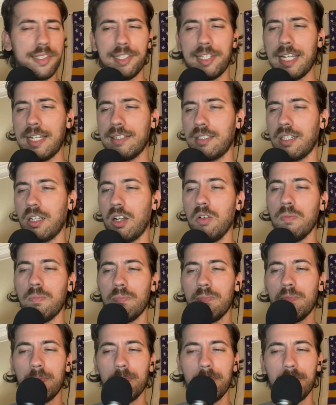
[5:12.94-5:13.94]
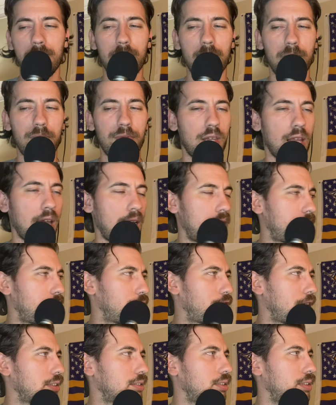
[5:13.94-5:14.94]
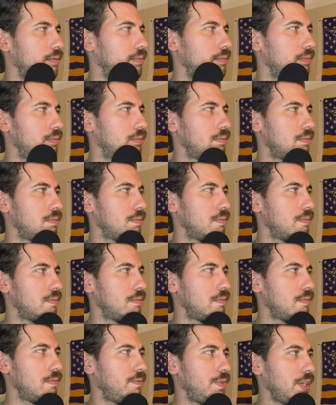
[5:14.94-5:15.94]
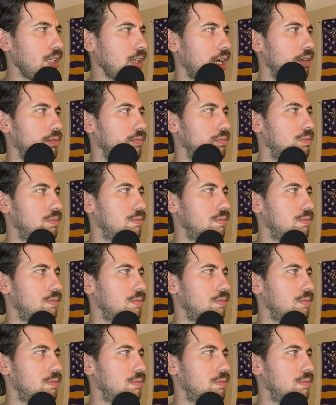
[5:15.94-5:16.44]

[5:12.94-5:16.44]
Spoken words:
The guessing. Oh, average exit velo.